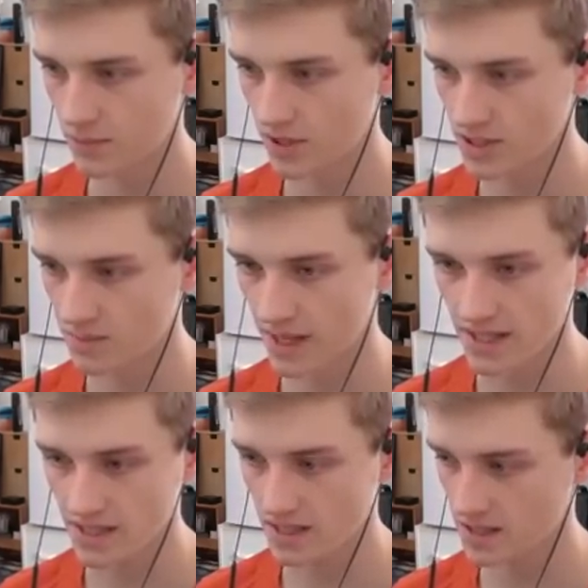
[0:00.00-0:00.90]
Put in some
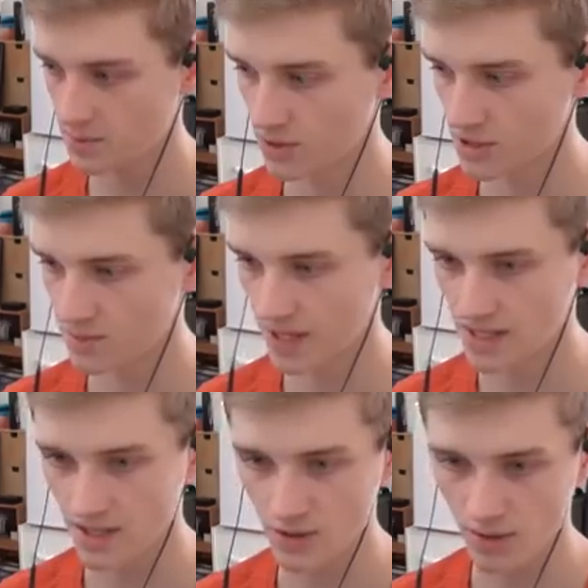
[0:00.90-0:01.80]
pace. put in some
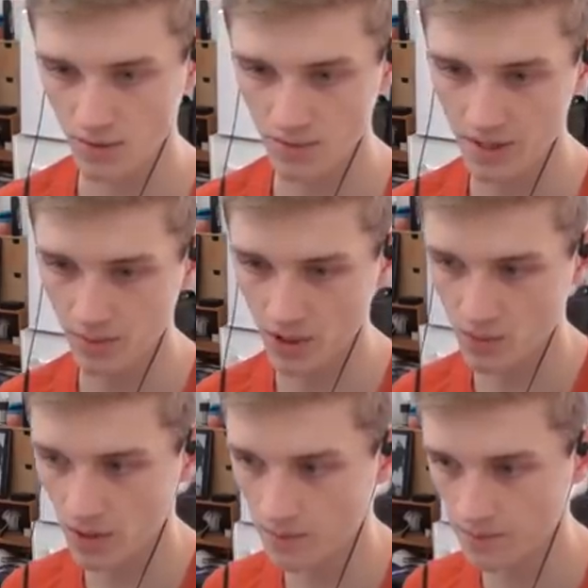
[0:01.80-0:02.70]
pace. Let's drop some people
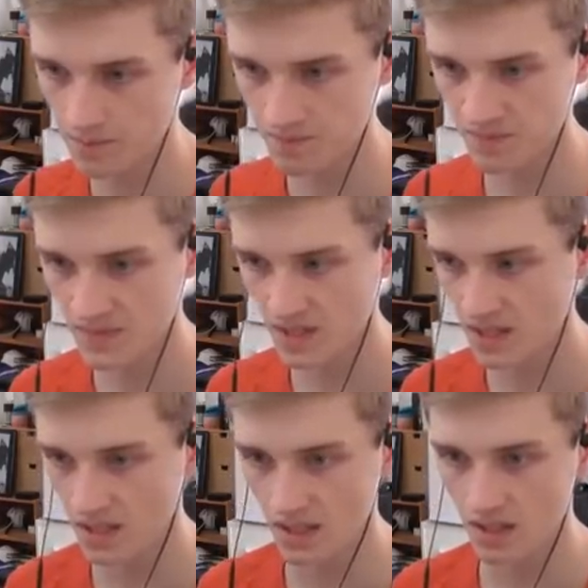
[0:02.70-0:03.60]
as well.
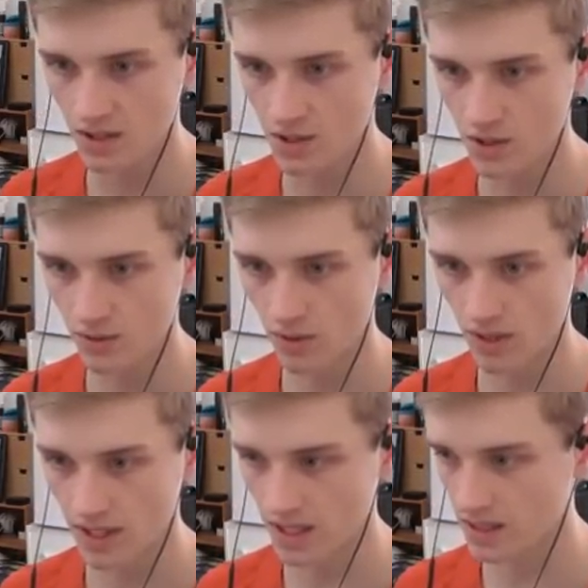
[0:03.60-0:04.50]
Let's do
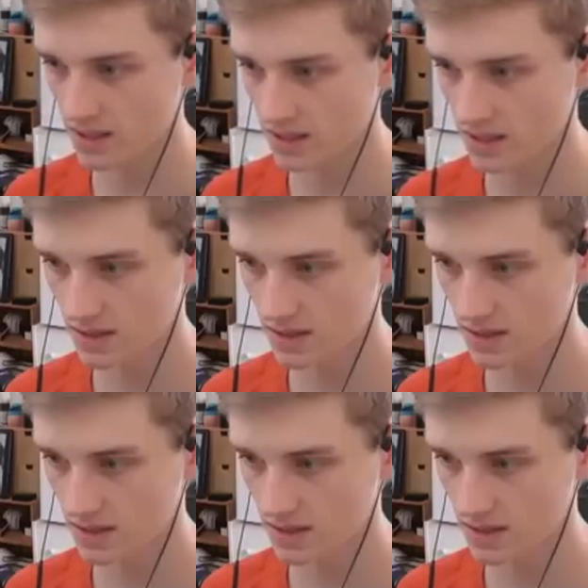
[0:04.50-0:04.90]
all of that.